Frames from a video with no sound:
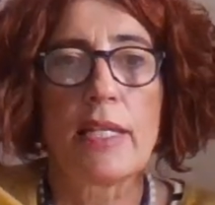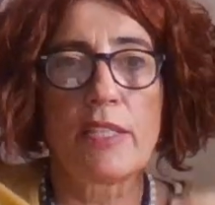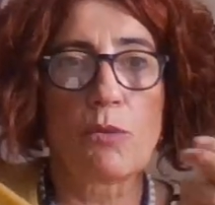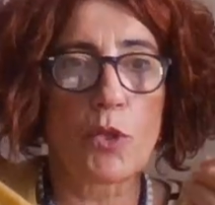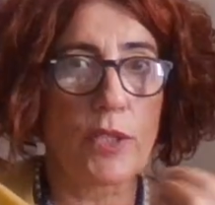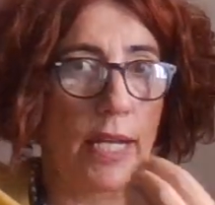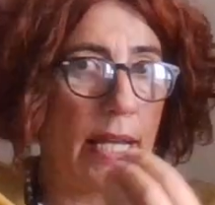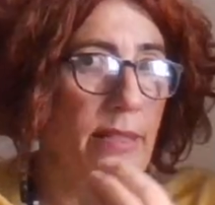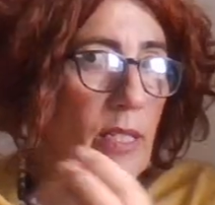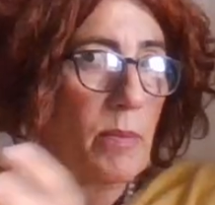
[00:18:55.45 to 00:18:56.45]
the word
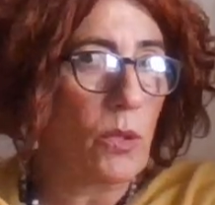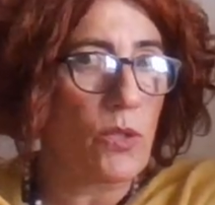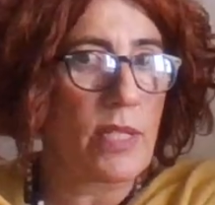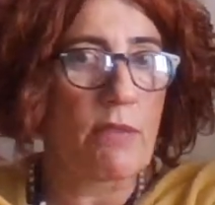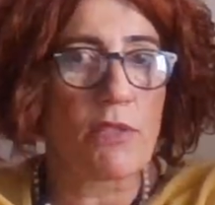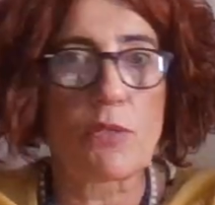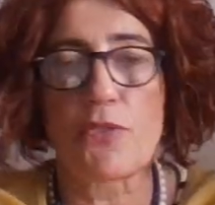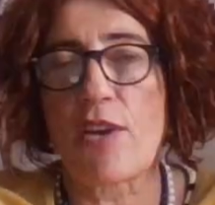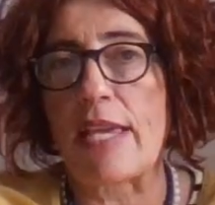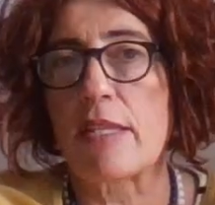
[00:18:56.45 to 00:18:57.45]
Hades because they were
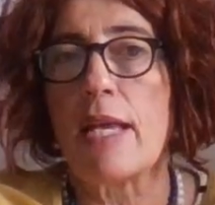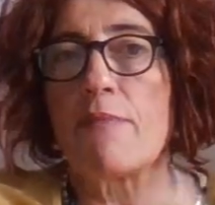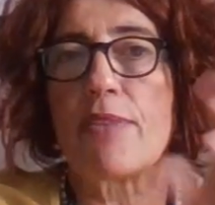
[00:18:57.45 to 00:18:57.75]
afraid,